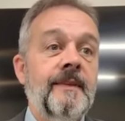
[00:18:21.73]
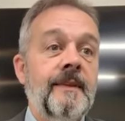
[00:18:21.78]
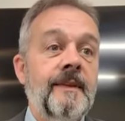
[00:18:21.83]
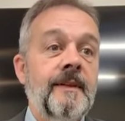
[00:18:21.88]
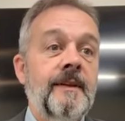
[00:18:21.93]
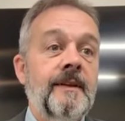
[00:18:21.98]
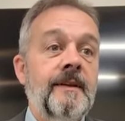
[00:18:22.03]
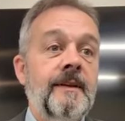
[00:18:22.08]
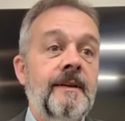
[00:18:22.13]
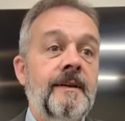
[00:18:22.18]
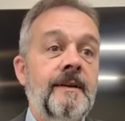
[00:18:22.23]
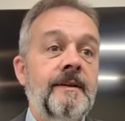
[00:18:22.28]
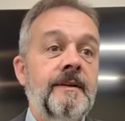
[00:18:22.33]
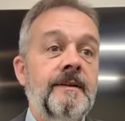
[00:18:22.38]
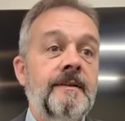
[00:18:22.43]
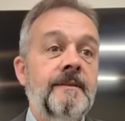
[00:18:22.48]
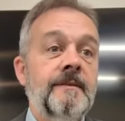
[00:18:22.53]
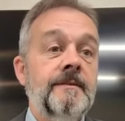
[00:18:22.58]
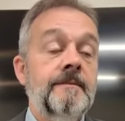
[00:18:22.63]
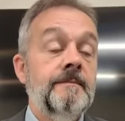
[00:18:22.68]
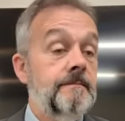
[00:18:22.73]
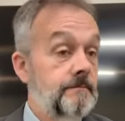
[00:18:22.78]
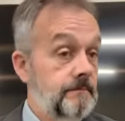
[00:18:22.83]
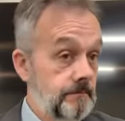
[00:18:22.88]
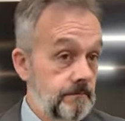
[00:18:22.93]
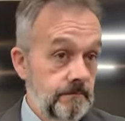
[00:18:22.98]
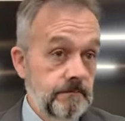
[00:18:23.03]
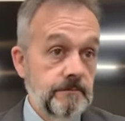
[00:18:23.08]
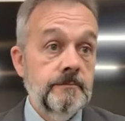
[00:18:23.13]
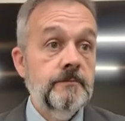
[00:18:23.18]
We wouldn't
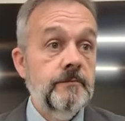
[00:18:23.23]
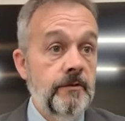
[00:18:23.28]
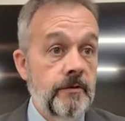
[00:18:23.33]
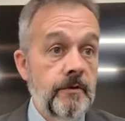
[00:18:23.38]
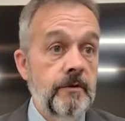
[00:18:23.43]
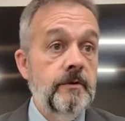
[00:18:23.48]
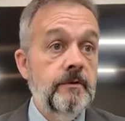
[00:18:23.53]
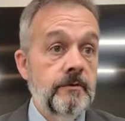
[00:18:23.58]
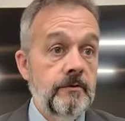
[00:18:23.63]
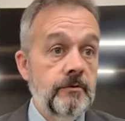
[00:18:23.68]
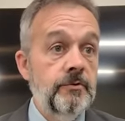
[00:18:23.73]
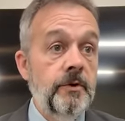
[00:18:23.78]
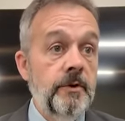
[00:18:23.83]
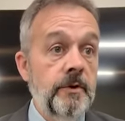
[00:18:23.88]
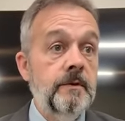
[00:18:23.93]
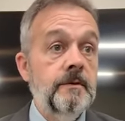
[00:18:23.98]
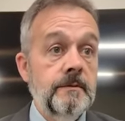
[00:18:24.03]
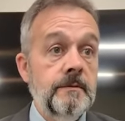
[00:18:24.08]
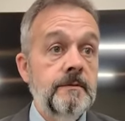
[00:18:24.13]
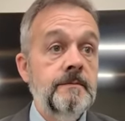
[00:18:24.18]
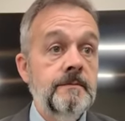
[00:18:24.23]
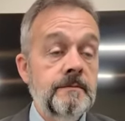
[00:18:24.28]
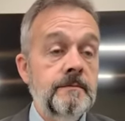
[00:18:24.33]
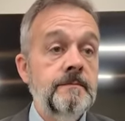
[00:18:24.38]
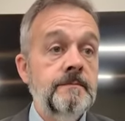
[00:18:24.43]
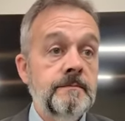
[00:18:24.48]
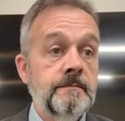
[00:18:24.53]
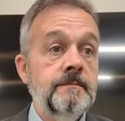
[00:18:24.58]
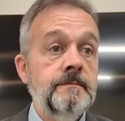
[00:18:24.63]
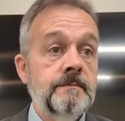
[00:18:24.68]
understand True. that
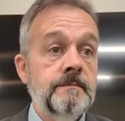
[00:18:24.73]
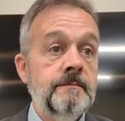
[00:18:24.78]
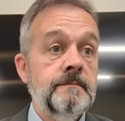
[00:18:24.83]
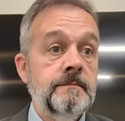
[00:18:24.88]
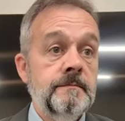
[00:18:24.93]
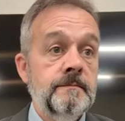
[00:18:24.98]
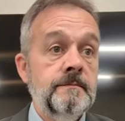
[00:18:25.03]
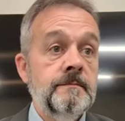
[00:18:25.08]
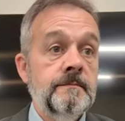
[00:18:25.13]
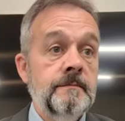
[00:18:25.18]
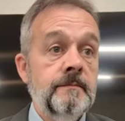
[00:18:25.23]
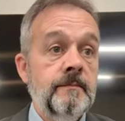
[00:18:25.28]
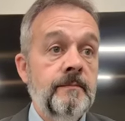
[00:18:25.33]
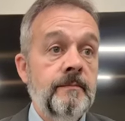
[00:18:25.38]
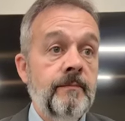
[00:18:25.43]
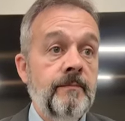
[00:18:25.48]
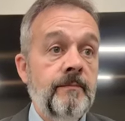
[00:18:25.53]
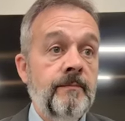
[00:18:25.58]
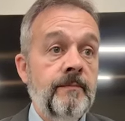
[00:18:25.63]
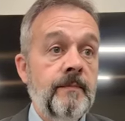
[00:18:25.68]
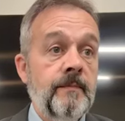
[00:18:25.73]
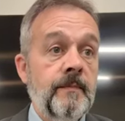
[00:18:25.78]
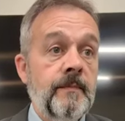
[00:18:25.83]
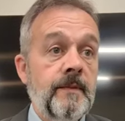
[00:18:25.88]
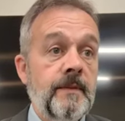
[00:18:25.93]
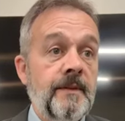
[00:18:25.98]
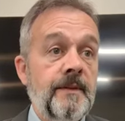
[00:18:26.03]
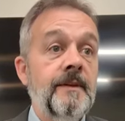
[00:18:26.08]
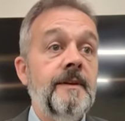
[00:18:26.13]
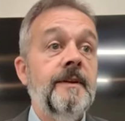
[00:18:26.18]
we could, we're not that way.
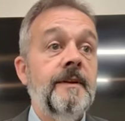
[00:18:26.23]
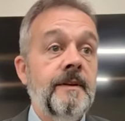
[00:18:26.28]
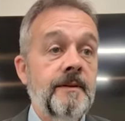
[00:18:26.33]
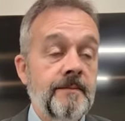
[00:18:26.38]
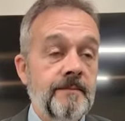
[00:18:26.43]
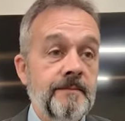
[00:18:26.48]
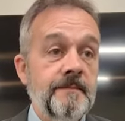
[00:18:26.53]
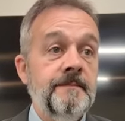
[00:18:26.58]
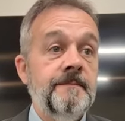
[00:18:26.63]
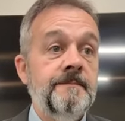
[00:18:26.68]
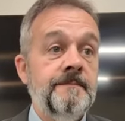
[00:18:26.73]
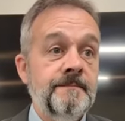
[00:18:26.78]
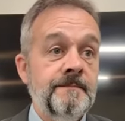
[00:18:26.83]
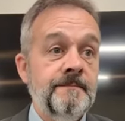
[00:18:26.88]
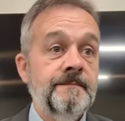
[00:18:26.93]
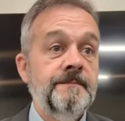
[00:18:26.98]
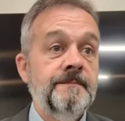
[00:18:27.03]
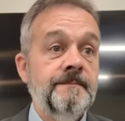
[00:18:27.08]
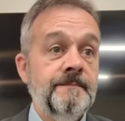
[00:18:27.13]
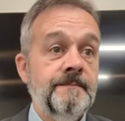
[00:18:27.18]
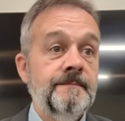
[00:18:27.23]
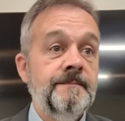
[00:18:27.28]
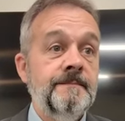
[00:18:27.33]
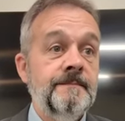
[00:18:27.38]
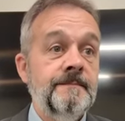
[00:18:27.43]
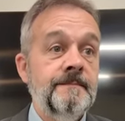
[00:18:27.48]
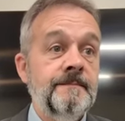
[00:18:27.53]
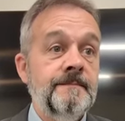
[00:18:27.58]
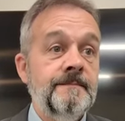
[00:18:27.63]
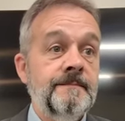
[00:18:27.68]
So because we are
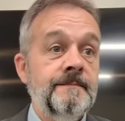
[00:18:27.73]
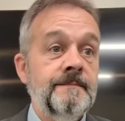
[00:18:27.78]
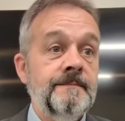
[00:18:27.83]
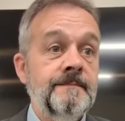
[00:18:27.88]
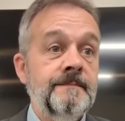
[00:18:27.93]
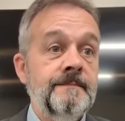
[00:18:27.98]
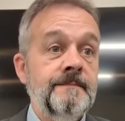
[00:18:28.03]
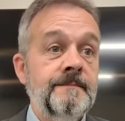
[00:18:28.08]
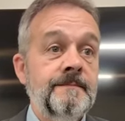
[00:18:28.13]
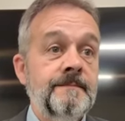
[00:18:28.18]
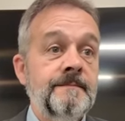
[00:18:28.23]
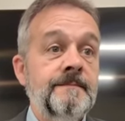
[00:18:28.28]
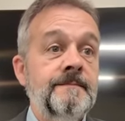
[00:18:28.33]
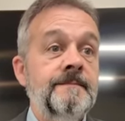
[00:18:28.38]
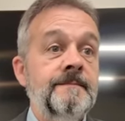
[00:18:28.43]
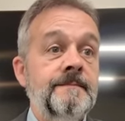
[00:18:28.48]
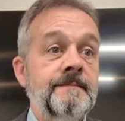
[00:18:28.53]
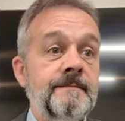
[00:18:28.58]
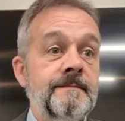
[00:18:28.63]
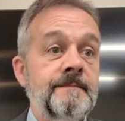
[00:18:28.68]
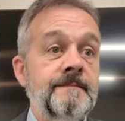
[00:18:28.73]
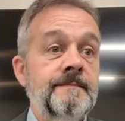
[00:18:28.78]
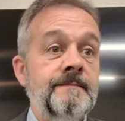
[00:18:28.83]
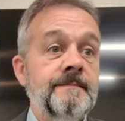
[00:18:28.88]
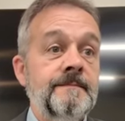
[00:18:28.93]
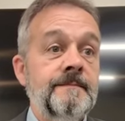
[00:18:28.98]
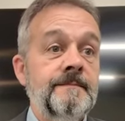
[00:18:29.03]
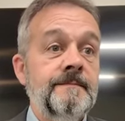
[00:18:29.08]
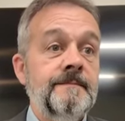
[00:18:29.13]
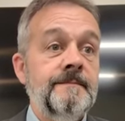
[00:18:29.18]
the same as them, we have
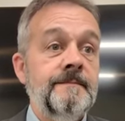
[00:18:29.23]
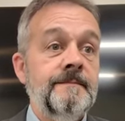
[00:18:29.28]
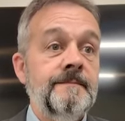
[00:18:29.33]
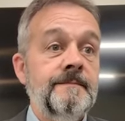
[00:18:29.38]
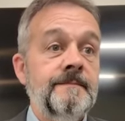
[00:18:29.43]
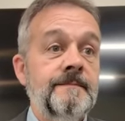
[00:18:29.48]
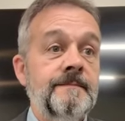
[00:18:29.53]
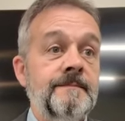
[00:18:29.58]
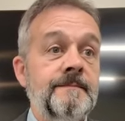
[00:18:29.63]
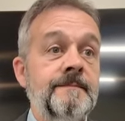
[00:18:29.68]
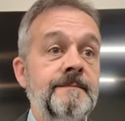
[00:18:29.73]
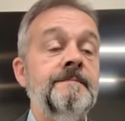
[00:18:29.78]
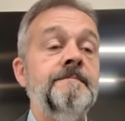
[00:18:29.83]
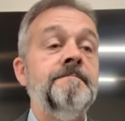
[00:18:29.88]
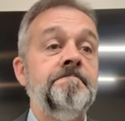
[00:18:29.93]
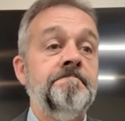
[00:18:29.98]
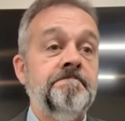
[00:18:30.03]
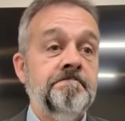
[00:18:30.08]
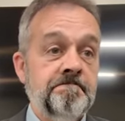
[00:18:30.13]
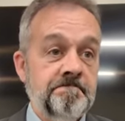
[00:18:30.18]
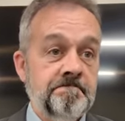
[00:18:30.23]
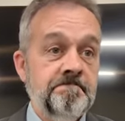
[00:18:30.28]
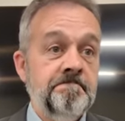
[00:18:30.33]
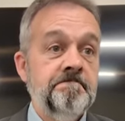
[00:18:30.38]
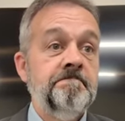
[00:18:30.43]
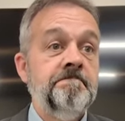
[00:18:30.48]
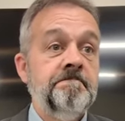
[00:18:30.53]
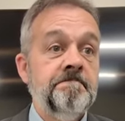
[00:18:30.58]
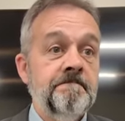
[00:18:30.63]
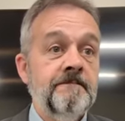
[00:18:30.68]
the hope that, that they
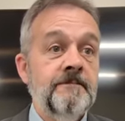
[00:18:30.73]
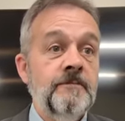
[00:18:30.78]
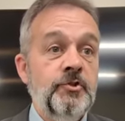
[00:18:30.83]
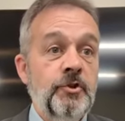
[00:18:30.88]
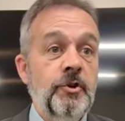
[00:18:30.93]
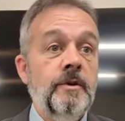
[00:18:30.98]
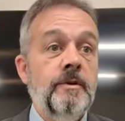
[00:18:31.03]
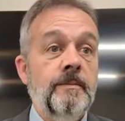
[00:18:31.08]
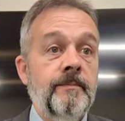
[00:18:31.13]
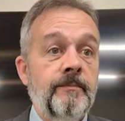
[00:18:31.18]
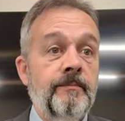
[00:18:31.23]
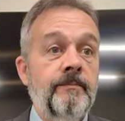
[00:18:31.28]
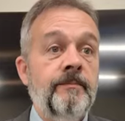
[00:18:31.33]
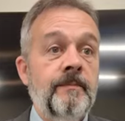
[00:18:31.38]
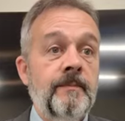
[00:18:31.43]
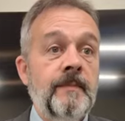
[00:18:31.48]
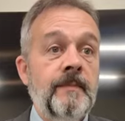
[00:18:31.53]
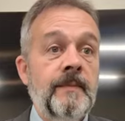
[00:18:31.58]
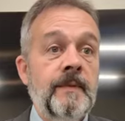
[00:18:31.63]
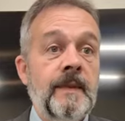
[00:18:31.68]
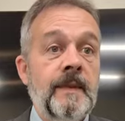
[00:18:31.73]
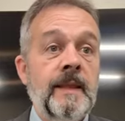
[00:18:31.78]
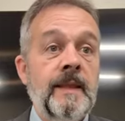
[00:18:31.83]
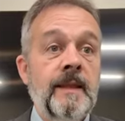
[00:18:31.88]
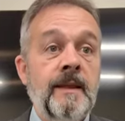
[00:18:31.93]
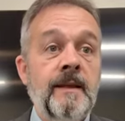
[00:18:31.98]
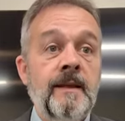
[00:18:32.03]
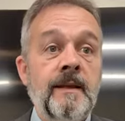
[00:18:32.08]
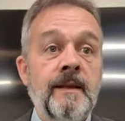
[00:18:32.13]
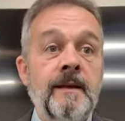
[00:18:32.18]
have. Sure. So they had to do
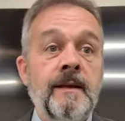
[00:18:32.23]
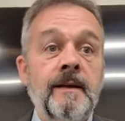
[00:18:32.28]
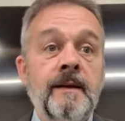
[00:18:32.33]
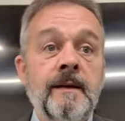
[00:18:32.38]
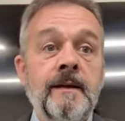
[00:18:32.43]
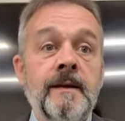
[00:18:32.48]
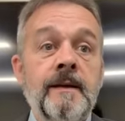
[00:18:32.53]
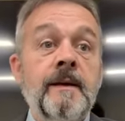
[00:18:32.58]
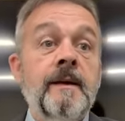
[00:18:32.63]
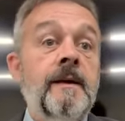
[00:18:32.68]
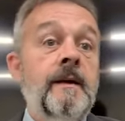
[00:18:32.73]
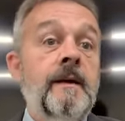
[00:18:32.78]
that for our.